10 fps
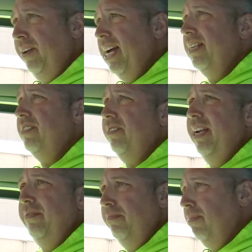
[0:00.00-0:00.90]
got a
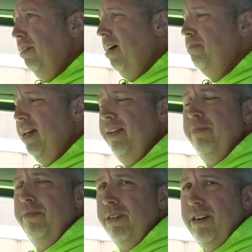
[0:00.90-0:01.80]
straight belly
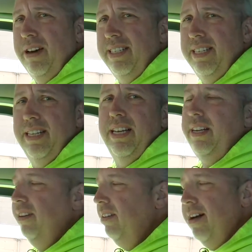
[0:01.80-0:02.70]
broom across it,
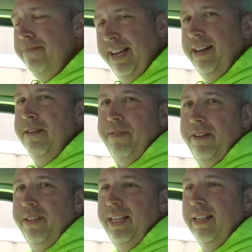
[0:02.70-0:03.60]
you're not picking up
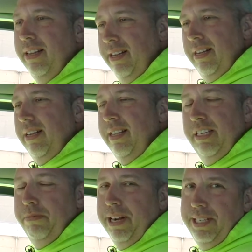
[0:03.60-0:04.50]
everything.
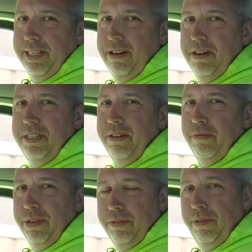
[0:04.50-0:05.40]
These brushes contour
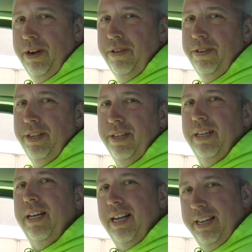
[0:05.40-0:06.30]
with the road,
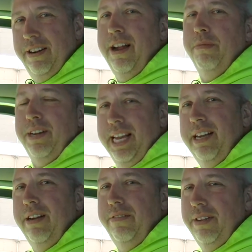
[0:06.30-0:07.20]
and you're able to get
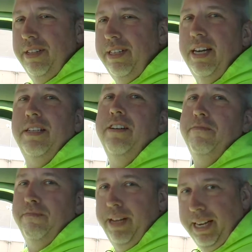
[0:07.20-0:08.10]
it over to the suck tube
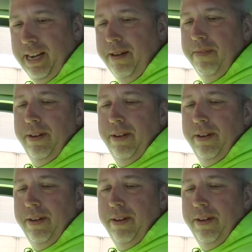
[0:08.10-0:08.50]
and pick up.